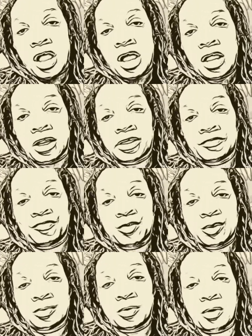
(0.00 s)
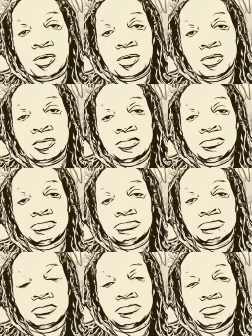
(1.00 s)
I give you all
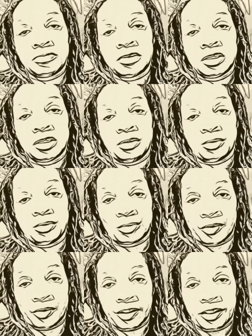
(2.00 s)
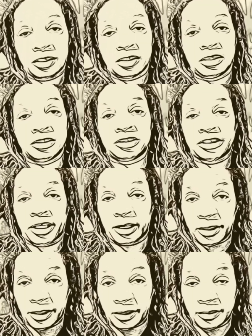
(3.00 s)
the glory, the shout
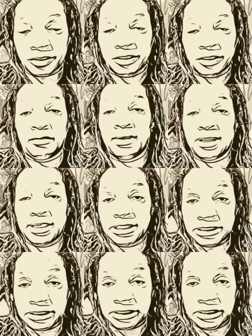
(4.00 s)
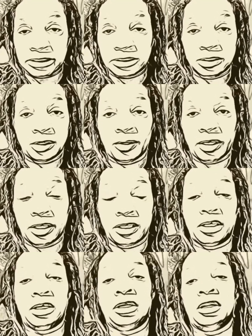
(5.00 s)
outs, the blessings to go ahead
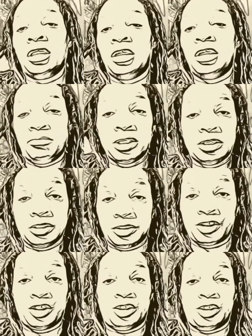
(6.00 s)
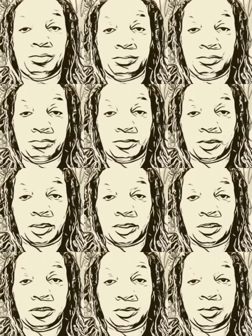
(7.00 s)
and be good to you. Okay?
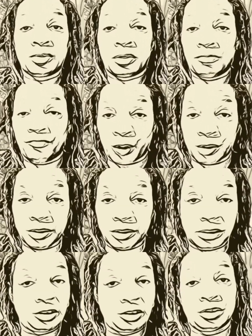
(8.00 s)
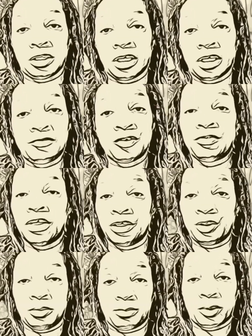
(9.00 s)
You come first. This is your life. You've done
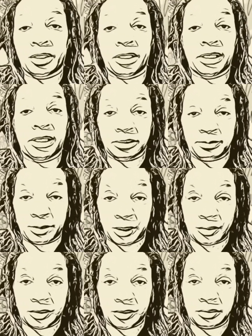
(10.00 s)
your part as a parent.